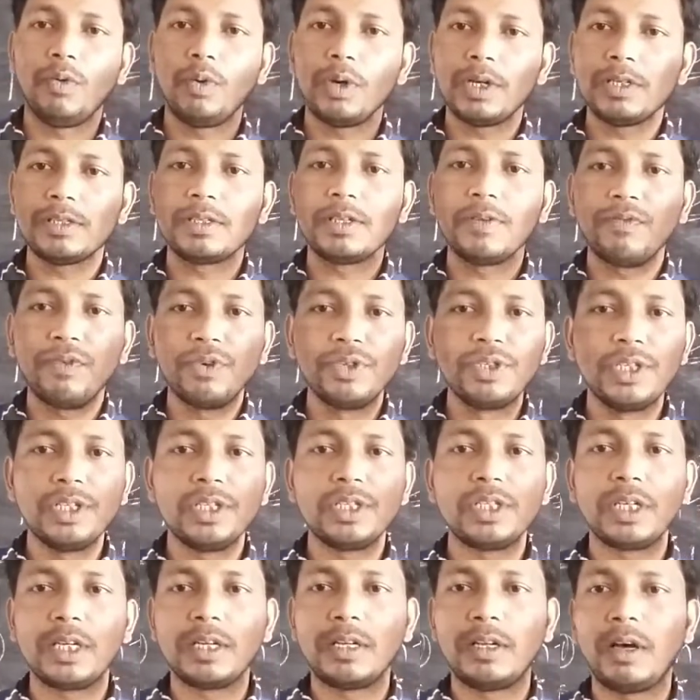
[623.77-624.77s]
is the
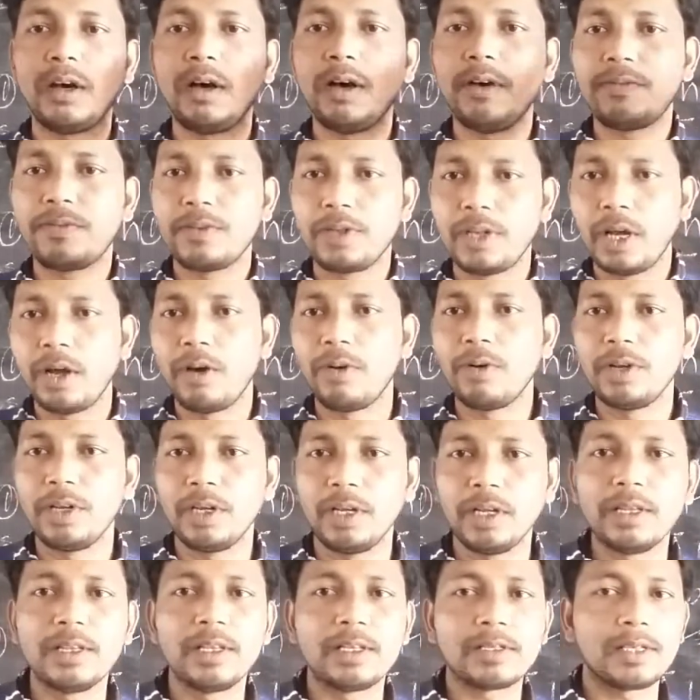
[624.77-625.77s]
position of noun
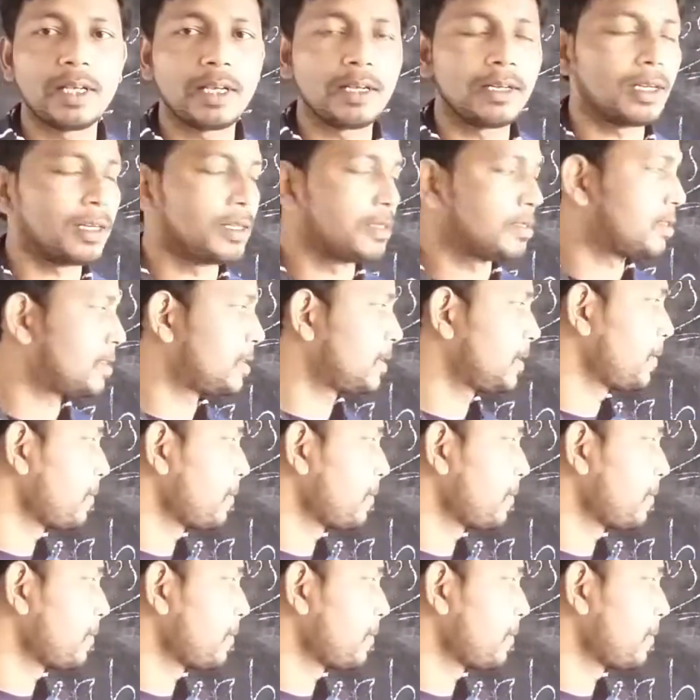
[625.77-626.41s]
in the sentence?